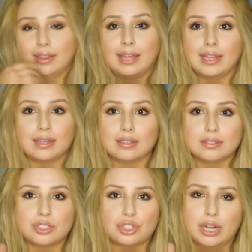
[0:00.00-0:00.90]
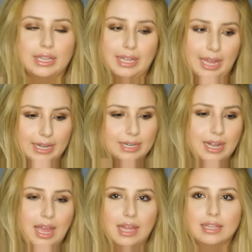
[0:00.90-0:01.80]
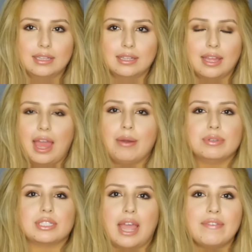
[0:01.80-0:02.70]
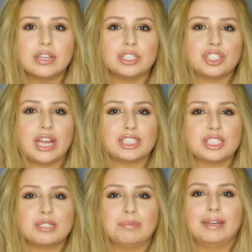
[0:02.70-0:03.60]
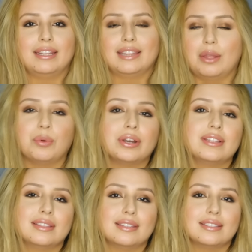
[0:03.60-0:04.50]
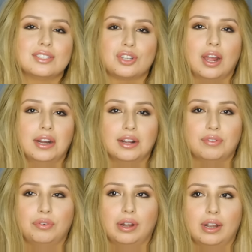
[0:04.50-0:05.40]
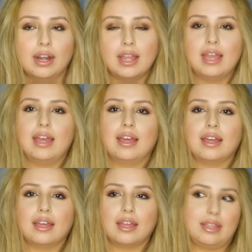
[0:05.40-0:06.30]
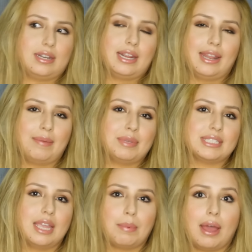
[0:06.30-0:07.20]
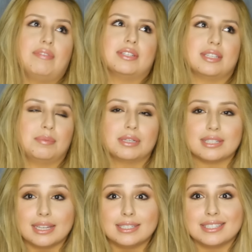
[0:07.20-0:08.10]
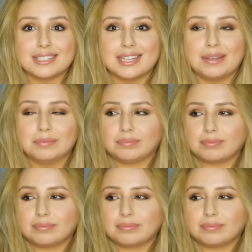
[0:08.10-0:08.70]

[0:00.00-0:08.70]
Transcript: Like, straight. Like, I was having contractions, but they weren't strong enough where it didn't let me sleep, obviously, because I did sleep.